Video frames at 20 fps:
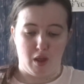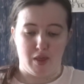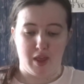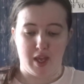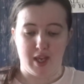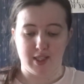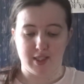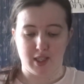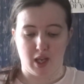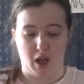
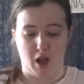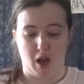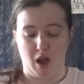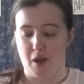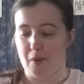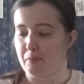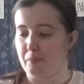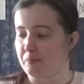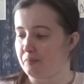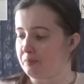These
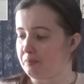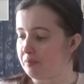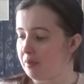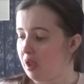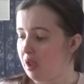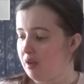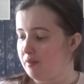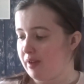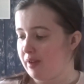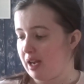are
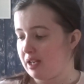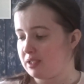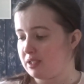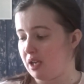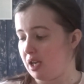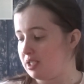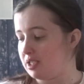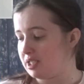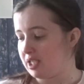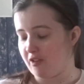
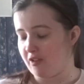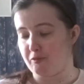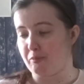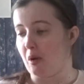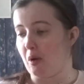Valentine's gift